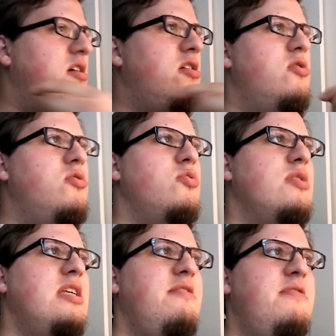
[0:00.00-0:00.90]
oh,
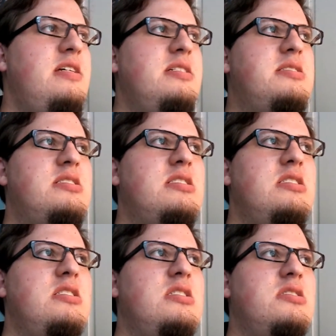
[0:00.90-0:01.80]
give it
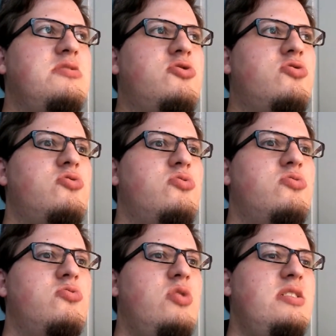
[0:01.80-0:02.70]
uh,
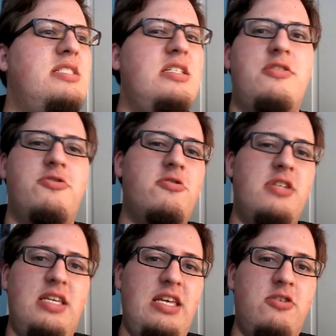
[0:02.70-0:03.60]
20 to 30
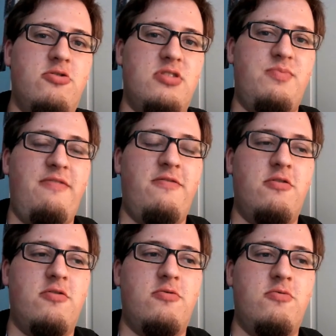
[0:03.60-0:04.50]
years
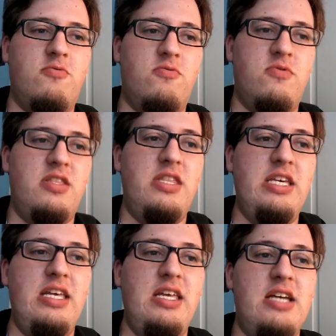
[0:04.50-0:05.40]
before
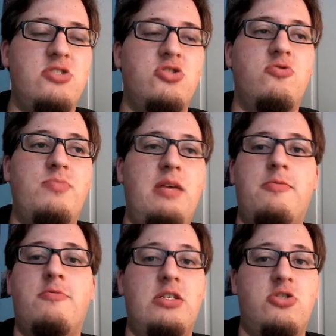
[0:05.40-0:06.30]
the engine will be able
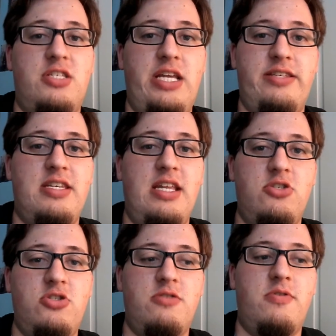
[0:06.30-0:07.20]
to reach its
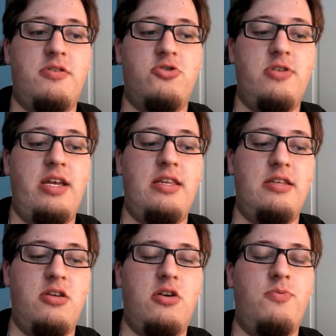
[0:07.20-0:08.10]
destination with the train in
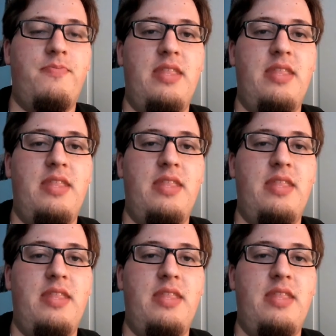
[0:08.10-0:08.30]
tow.